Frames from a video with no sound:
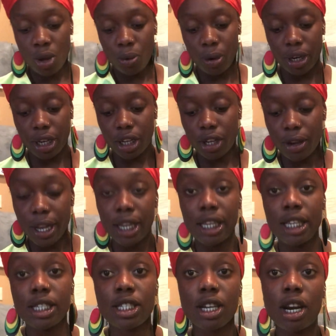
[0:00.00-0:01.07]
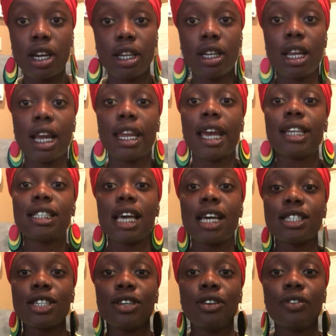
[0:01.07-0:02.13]
We're going to go ahead and get started. I'd like to
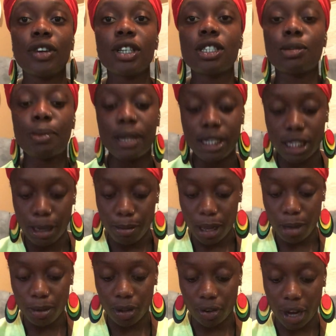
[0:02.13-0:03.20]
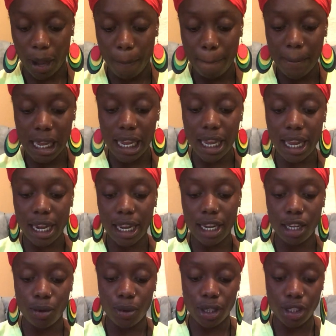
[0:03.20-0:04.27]
ask the universe to place a bubble around me and
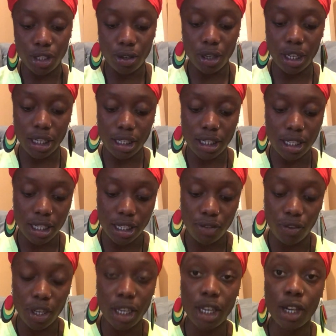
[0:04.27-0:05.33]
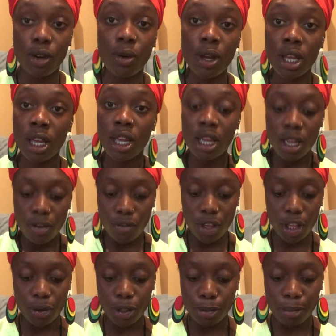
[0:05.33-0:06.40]
anyone tuning into this video.
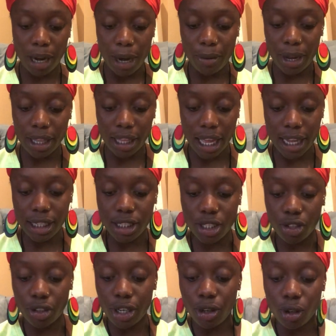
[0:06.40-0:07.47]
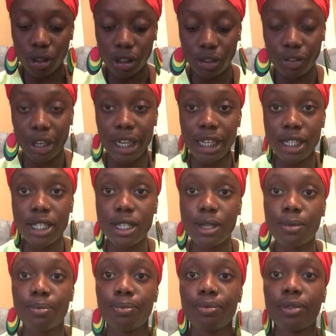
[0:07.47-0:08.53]
Fill it with bright white lights, 3 golden
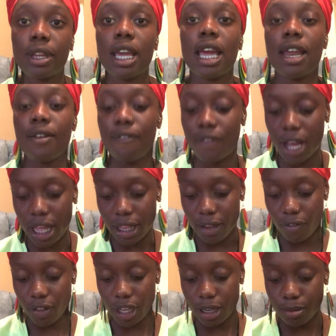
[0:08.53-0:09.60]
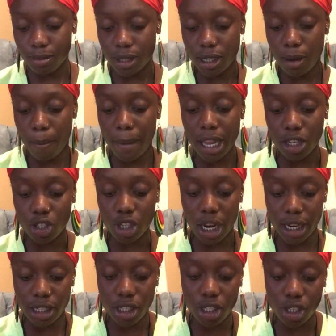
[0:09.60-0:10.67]
rings, and violet flames. May it
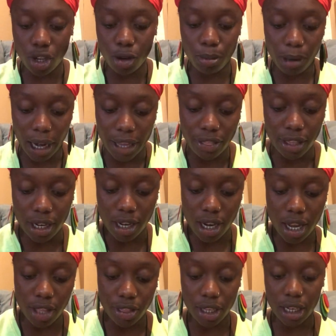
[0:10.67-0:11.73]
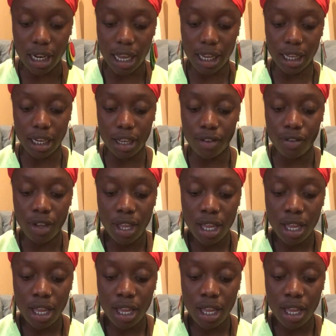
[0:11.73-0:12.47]
shine so bright that nothing negative